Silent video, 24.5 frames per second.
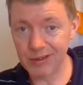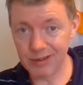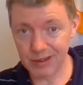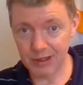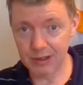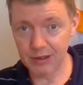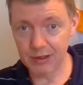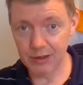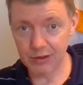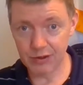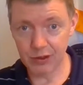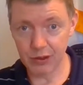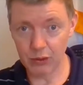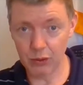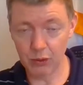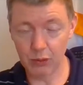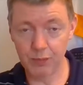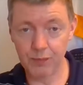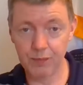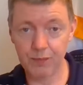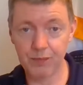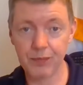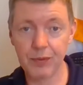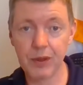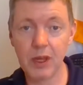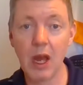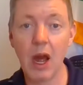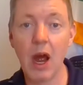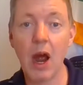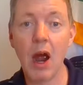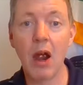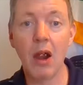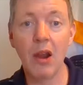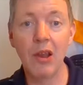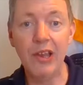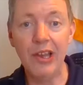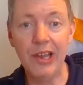sin too,
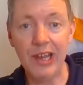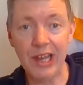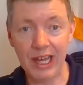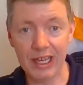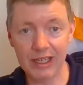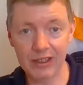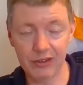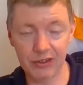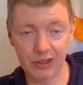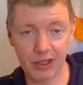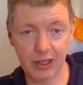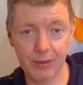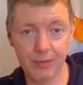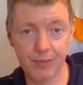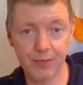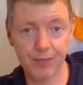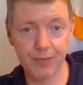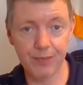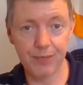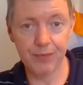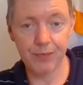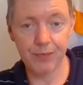are lazy.